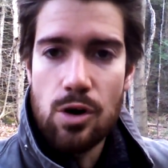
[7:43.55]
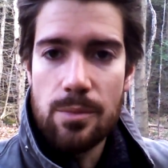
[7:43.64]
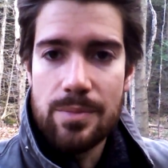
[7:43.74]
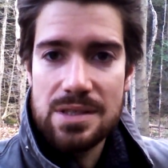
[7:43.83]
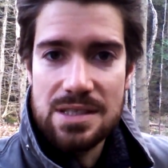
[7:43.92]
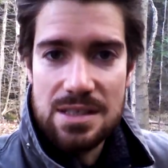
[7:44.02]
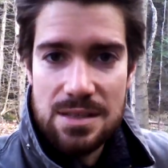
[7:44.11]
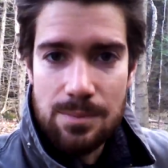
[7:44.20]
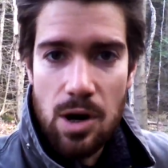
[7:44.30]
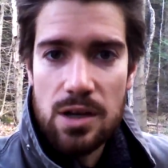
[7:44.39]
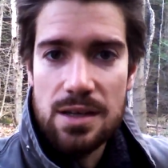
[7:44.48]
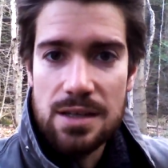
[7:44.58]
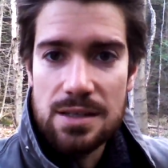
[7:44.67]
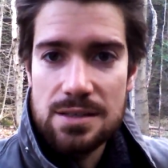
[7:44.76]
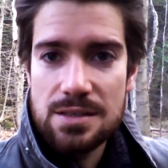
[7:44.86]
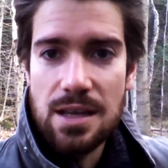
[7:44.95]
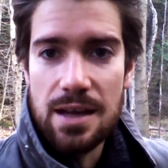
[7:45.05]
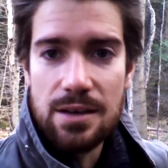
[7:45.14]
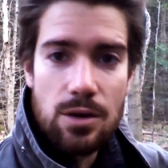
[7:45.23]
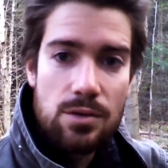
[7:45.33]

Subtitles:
business marketing side note.